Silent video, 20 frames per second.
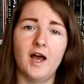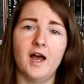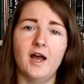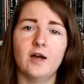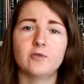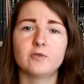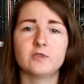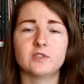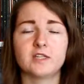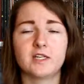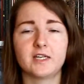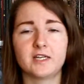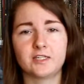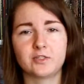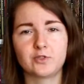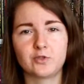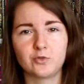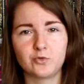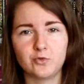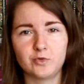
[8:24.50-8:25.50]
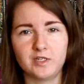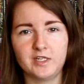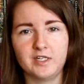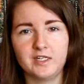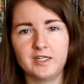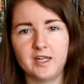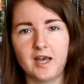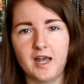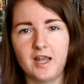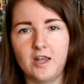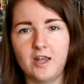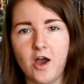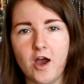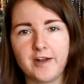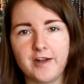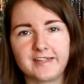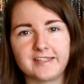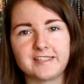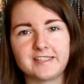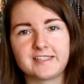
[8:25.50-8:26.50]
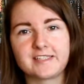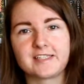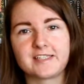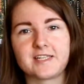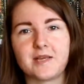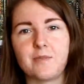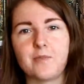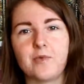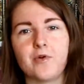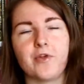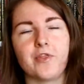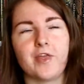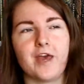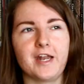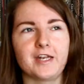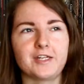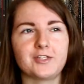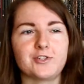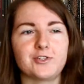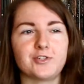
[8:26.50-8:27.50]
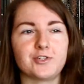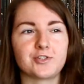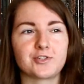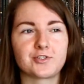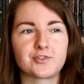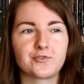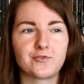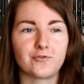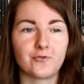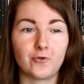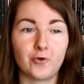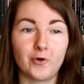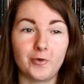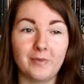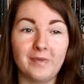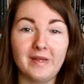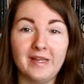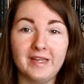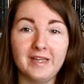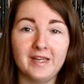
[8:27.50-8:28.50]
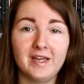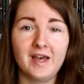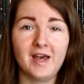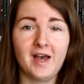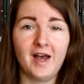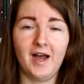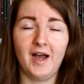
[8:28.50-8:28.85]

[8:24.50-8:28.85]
I will get to read a lot in December that is just for me.